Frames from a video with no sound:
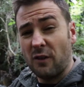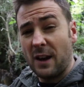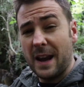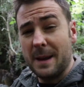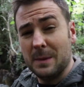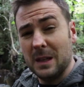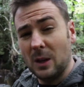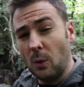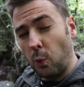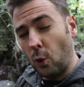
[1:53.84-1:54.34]

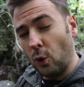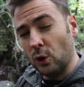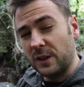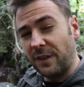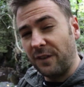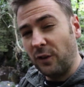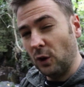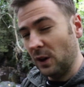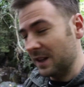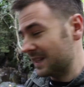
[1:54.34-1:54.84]
framing the
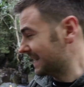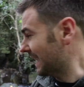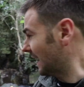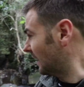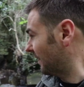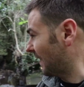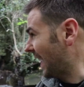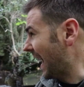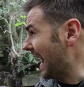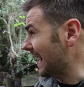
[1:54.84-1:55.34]
waterfall
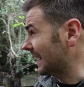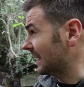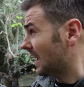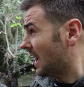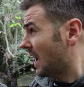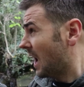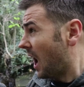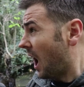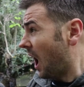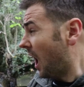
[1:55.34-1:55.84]
itself, and
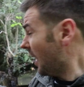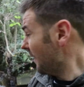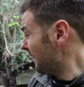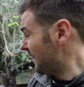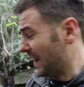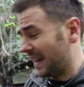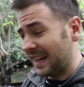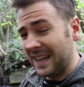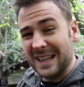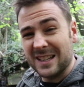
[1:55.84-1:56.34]
I
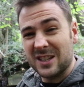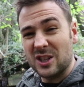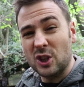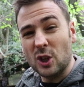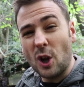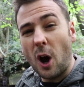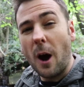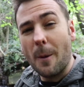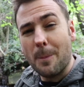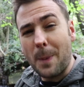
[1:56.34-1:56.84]
think it's
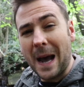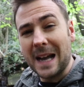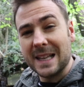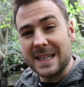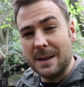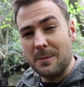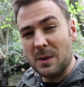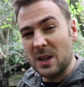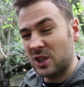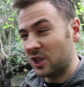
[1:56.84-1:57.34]
not a
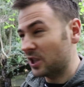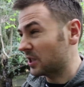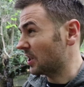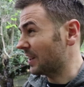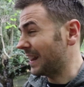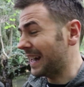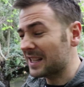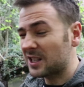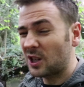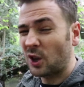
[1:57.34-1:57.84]
bad image,
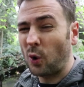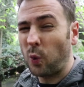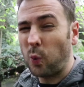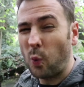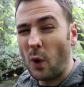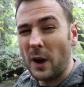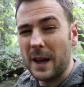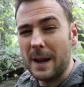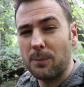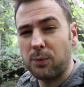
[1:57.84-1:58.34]
so that's
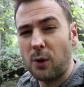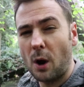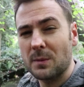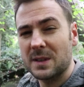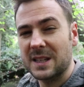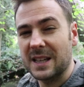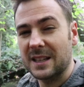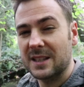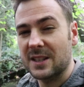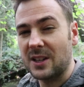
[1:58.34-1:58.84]
quite a
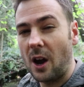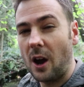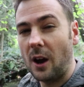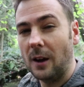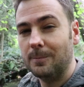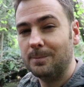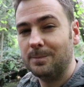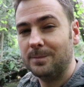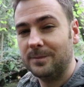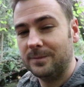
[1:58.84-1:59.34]
promising
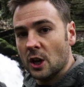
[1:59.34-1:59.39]
start.